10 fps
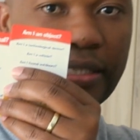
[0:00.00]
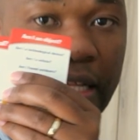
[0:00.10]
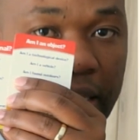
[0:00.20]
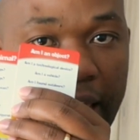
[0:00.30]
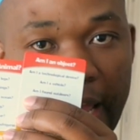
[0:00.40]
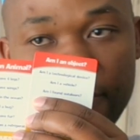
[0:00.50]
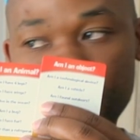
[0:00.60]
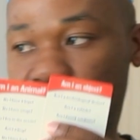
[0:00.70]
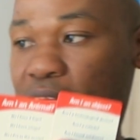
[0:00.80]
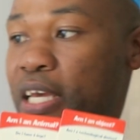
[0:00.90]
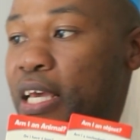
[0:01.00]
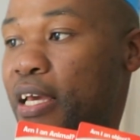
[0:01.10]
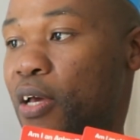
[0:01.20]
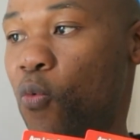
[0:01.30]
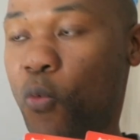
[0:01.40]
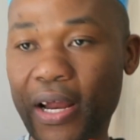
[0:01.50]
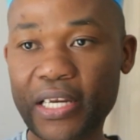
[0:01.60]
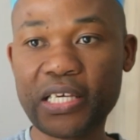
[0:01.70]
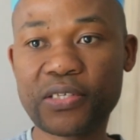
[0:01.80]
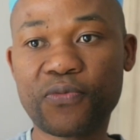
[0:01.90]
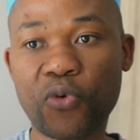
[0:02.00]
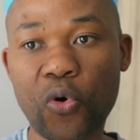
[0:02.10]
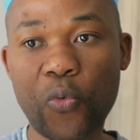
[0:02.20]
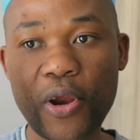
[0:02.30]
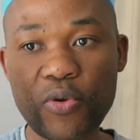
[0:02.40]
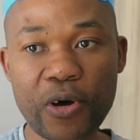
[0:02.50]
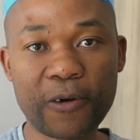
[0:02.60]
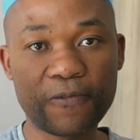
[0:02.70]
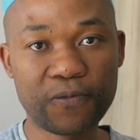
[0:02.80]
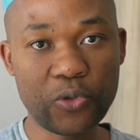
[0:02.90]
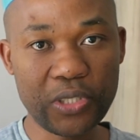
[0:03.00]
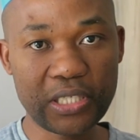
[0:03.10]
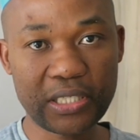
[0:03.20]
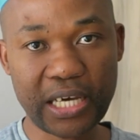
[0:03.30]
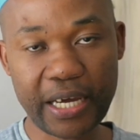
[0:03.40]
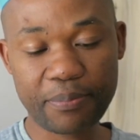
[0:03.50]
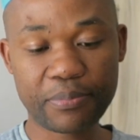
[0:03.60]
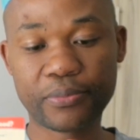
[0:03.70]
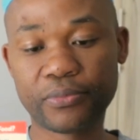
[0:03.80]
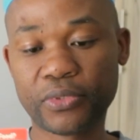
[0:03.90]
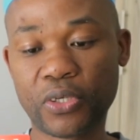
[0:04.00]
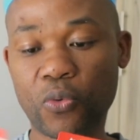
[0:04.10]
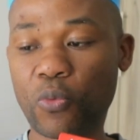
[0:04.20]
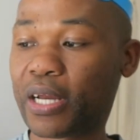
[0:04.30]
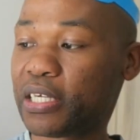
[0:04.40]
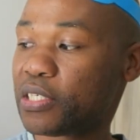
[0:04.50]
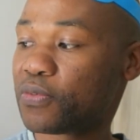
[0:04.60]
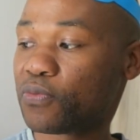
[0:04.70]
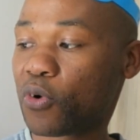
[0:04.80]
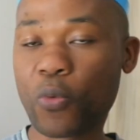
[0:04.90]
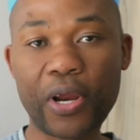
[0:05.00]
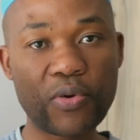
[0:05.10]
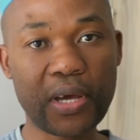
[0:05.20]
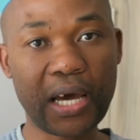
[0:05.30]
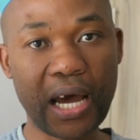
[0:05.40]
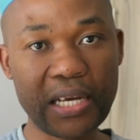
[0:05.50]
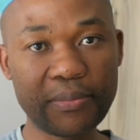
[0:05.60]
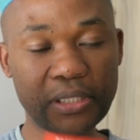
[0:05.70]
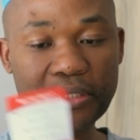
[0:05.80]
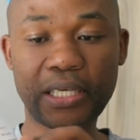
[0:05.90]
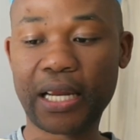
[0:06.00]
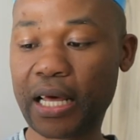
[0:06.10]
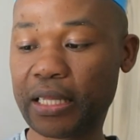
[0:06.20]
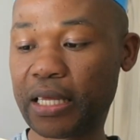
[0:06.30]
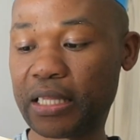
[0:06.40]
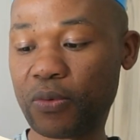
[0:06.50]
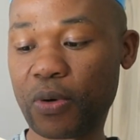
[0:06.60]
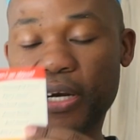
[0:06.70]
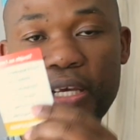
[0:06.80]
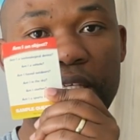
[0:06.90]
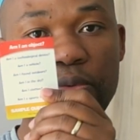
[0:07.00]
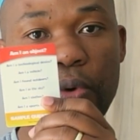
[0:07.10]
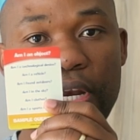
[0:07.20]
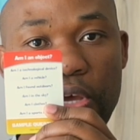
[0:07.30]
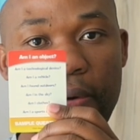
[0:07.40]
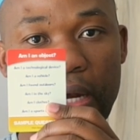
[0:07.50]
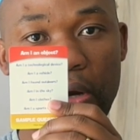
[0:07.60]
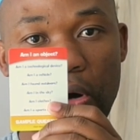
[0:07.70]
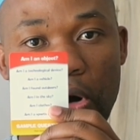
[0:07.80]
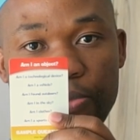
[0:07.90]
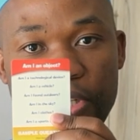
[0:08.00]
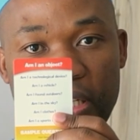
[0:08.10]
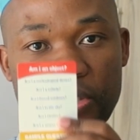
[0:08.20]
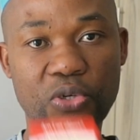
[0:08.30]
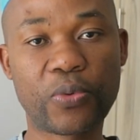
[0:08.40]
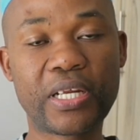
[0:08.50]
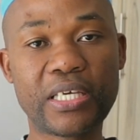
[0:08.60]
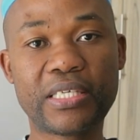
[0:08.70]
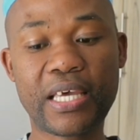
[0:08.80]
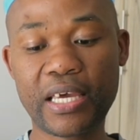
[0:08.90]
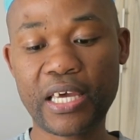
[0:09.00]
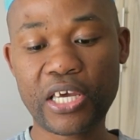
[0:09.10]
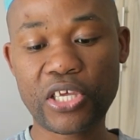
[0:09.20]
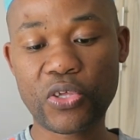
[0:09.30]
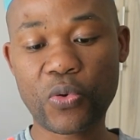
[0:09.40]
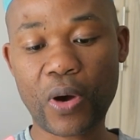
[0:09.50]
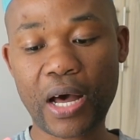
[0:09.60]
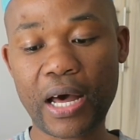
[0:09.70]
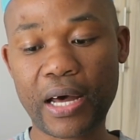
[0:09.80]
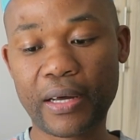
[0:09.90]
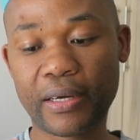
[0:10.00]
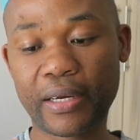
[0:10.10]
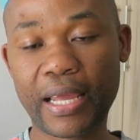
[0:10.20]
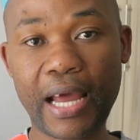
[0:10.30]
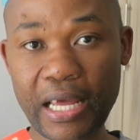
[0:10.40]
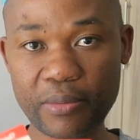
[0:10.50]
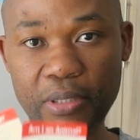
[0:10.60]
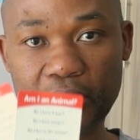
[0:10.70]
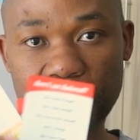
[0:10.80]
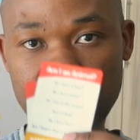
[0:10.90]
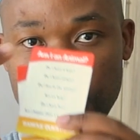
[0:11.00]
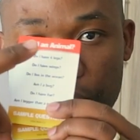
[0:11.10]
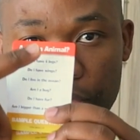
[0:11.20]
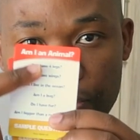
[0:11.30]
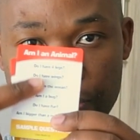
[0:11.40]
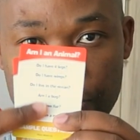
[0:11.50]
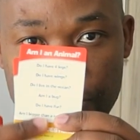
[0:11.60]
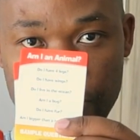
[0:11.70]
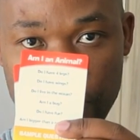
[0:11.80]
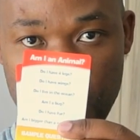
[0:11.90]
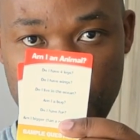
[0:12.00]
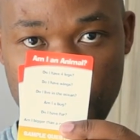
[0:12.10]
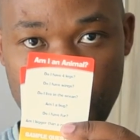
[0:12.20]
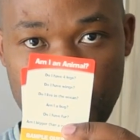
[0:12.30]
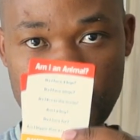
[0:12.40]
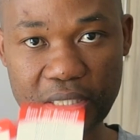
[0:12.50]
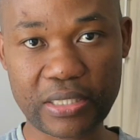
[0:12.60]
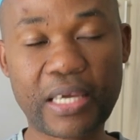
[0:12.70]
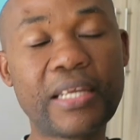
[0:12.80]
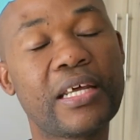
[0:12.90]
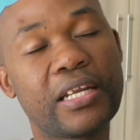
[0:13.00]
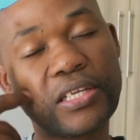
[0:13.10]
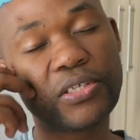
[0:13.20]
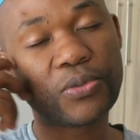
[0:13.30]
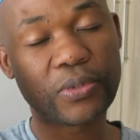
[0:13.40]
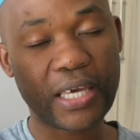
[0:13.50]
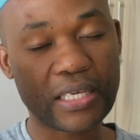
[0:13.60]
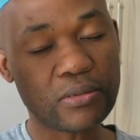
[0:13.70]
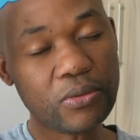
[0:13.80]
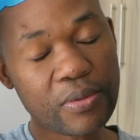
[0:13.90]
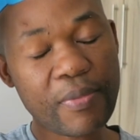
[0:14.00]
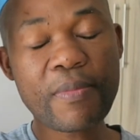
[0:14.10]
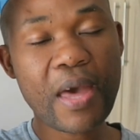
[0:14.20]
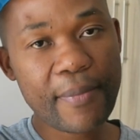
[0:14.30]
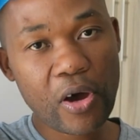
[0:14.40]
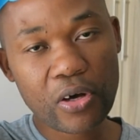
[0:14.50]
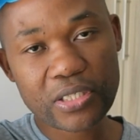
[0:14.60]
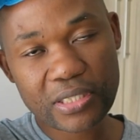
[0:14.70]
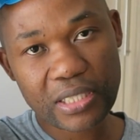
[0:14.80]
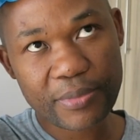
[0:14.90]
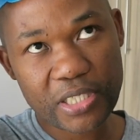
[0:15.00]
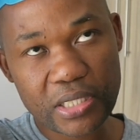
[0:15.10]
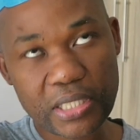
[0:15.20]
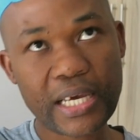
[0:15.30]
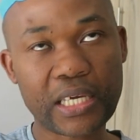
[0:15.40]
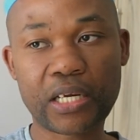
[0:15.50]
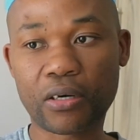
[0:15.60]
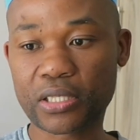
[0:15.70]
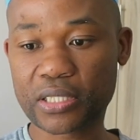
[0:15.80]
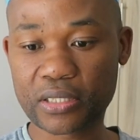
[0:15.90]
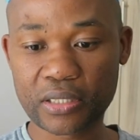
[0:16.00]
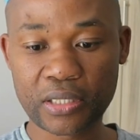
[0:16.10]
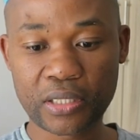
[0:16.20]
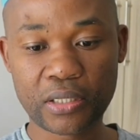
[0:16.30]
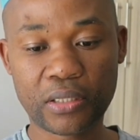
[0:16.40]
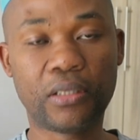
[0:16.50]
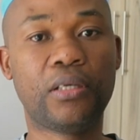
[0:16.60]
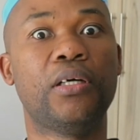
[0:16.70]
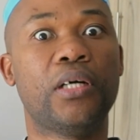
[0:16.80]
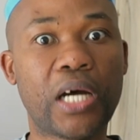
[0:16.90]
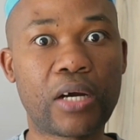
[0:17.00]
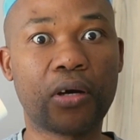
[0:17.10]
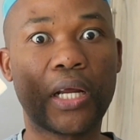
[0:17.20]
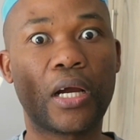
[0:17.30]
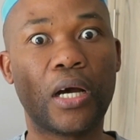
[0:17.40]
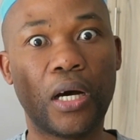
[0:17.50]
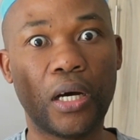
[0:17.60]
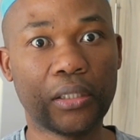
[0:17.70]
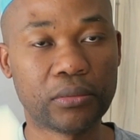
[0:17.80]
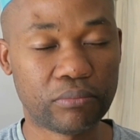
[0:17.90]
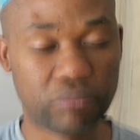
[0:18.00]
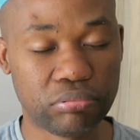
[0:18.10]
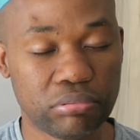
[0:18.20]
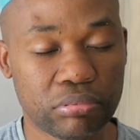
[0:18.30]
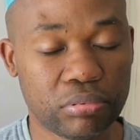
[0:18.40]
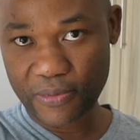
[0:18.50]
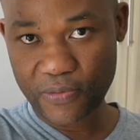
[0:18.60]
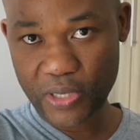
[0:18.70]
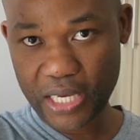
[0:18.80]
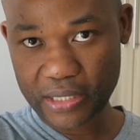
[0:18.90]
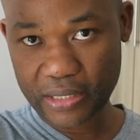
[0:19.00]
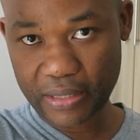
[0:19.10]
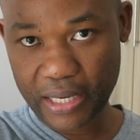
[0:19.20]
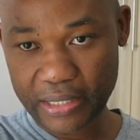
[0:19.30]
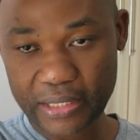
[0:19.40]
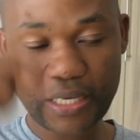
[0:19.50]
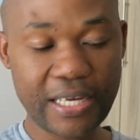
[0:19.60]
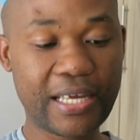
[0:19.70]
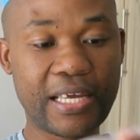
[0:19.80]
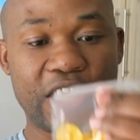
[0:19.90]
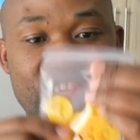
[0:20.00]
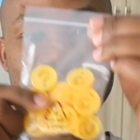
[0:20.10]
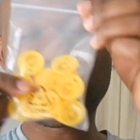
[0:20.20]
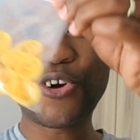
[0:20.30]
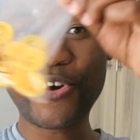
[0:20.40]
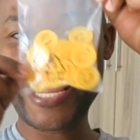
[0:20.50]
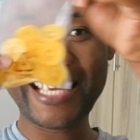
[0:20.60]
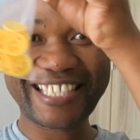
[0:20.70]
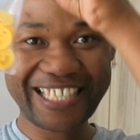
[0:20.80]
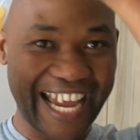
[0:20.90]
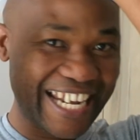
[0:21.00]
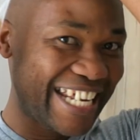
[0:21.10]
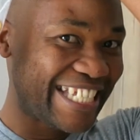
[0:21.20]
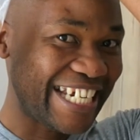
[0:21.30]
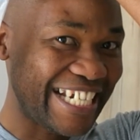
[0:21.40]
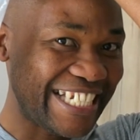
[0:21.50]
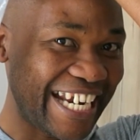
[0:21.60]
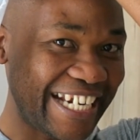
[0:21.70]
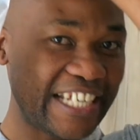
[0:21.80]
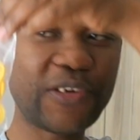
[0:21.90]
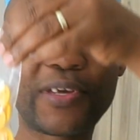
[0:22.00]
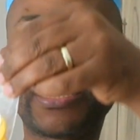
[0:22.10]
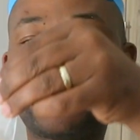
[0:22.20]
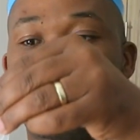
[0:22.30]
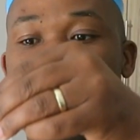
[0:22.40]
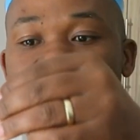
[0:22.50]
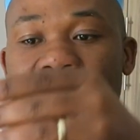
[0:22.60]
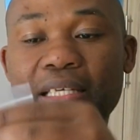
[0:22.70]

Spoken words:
that they have. One is for when you are a food type, one is for when you're an animal, and another one is when you're an object. So when they say you are an animal, you go through what I just said, and then you'll guess, oh, maybe I'm a horse. Let me see, did I get a horse? Oh, I got a car. If you guess it right, you go inside the ching ching, you get the money,